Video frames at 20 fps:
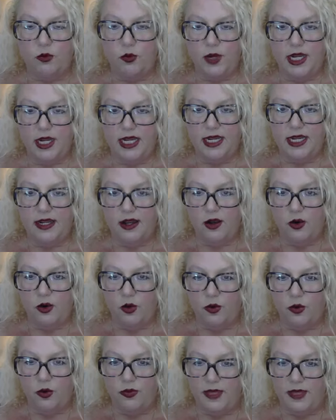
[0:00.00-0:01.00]
we
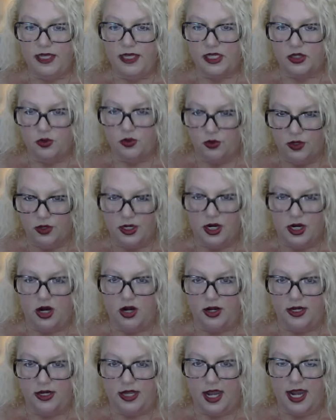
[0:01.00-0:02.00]
this
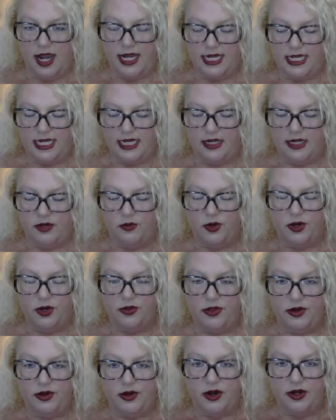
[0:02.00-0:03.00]
scorecard idea where
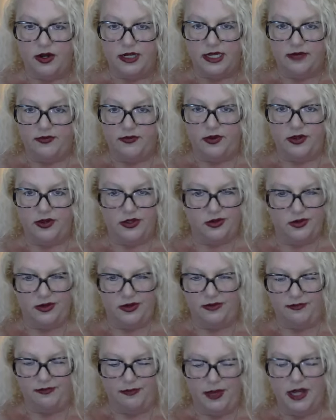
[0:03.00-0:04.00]
there are different sort
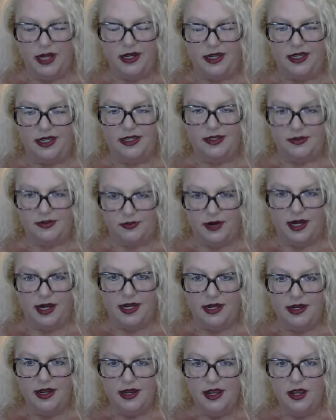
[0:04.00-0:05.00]
of buckets,
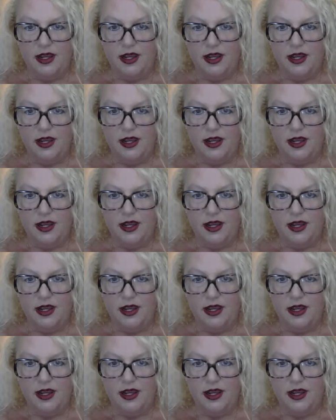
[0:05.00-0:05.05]
right?